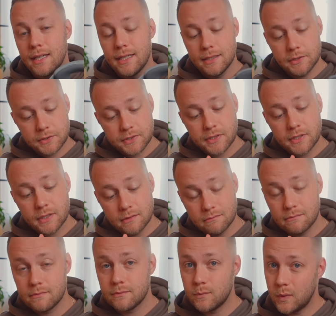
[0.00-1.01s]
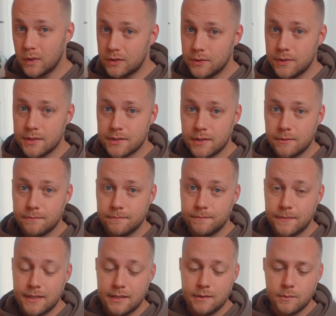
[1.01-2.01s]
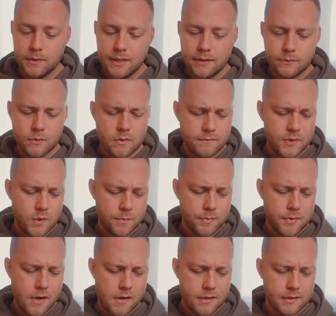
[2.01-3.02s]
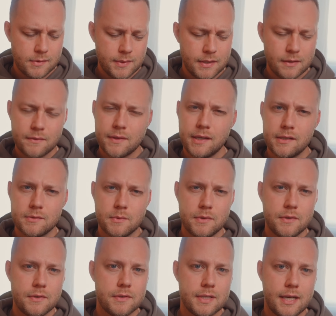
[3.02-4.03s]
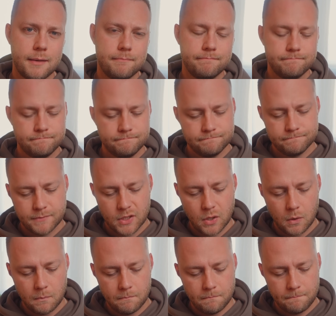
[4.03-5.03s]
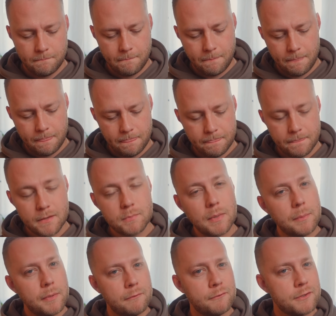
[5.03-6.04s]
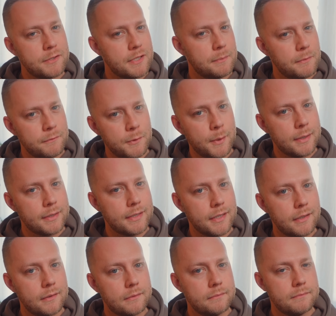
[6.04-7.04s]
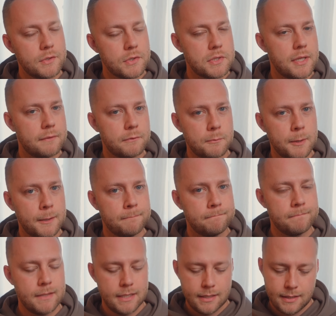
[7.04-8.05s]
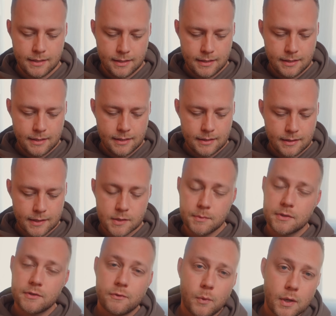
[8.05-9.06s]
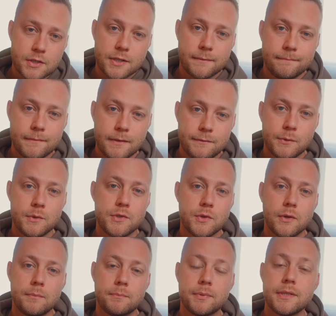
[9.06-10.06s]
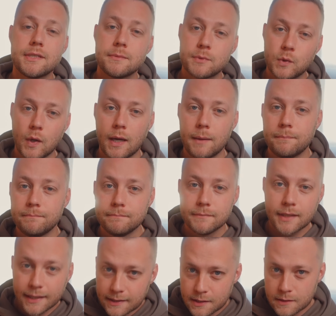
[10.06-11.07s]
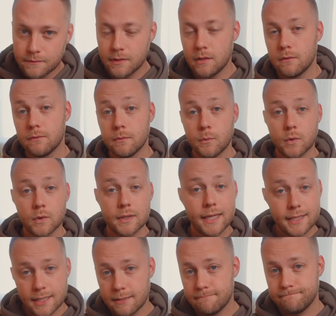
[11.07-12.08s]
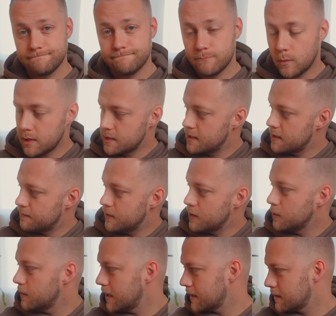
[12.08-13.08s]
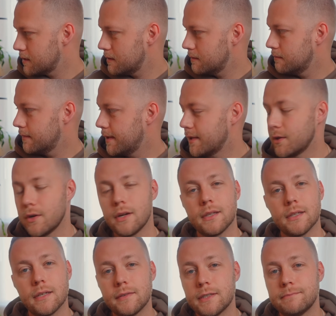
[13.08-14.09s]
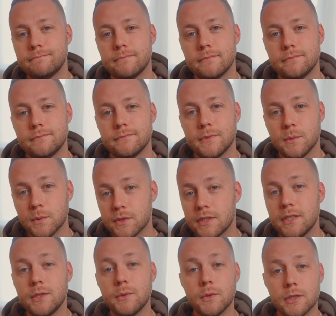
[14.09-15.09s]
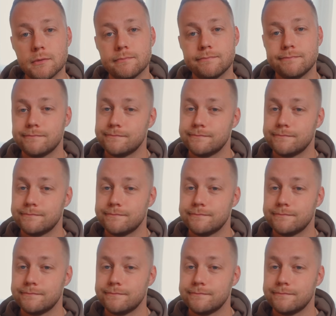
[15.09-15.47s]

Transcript: and looks good while doing so. We'll never review a product we don't think is worth your time. So this might be for some of you out there, just not for me. Thanks so much for watching. If you enjoyed, please subscribe, like this video for more like it, watch this video next. I think you're gonna love it, and we'll see you all